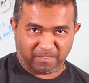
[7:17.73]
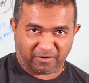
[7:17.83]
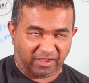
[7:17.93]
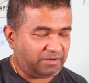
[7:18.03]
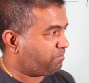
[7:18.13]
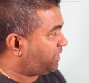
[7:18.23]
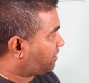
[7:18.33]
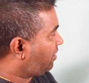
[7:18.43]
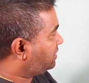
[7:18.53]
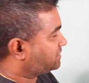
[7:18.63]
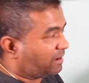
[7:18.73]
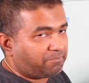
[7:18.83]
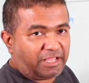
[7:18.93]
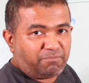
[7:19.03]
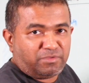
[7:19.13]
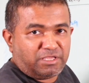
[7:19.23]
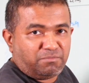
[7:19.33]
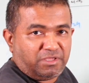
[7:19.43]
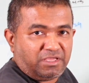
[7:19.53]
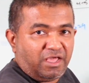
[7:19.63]
right? Because sometimes
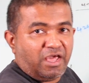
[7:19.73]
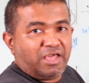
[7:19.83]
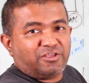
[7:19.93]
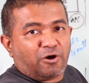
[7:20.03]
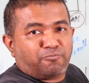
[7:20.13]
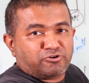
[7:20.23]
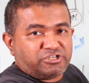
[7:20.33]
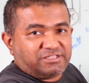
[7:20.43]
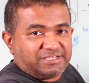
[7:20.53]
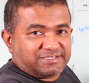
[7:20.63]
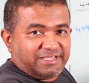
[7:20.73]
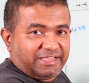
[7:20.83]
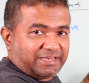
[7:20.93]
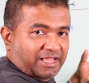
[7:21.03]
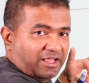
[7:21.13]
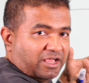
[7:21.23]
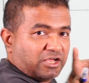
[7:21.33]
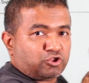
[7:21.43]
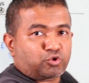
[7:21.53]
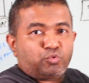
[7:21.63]
maybe you're pushing this data
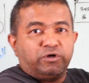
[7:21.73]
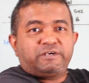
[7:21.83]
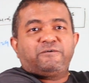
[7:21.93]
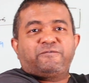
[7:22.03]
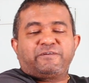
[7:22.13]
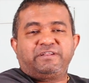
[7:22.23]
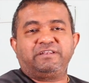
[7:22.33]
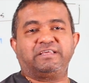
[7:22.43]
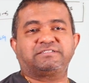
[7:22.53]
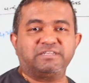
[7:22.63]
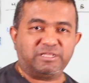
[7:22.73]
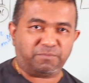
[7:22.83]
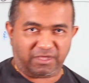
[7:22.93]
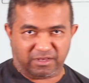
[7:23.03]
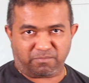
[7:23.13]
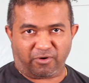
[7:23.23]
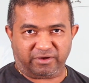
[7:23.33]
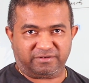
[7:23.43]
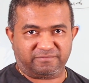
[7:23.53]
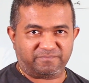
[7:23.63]
through a different HTTP
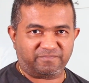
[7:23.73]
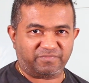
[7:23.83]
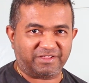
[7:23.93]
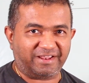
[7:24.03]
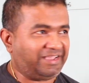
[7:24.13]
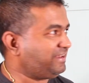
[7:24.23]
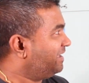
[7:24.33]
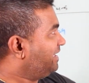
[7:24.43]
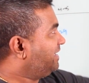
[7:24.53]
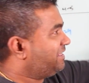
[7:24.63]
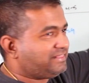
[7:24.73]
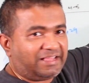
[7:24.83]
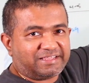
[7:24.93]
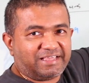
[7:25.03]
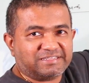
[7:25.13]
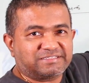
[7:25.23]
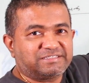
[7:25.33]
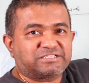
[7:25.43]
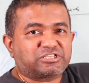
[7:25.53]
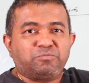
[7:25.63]
endpoint, right? In that case,
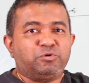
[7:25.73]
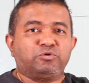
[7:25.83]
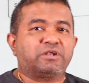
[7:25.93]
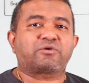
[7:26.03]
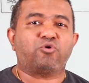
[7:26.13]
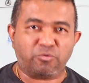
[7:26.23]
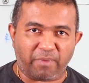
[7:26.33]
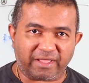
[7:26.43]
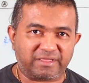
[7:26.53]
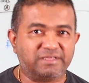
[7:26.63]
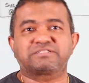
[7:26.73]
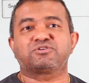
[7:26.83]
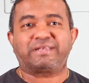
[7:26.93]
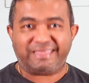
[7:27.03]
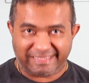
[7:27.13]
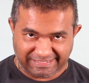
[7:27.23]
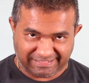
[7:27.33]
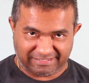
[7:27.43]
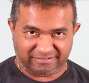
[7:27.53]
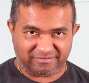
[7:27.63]
distributed rollback is not
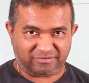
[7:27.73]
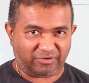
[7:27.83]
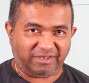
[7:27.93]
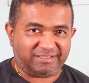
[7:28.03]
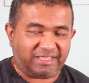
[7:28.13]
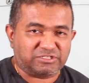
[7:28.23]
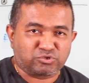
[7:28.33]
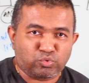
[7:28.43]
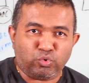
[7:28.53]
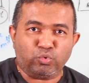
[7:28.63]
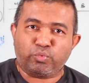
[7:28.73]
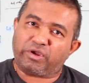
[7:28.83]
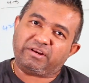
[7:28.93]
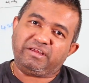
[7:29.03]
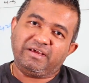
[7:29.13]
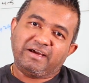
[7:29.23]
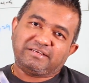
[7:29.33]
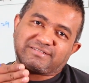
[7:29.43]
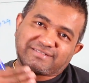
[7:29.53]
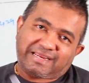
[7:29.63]
easy, right? There is no very
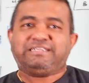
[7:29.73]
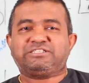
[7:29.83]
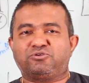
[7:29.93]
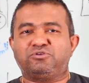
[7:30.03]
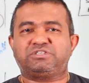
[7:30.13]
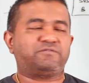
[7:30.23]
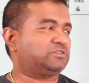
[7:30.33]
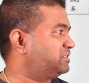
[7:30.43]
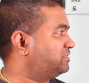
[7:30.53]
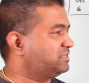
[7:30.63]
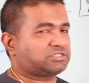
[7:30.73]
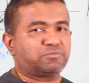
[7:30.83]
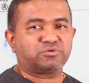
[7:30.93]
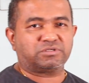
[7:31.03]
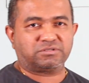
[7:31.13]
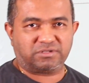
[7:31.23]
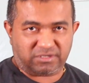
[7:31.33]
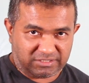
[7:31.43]
steady solution for the distributed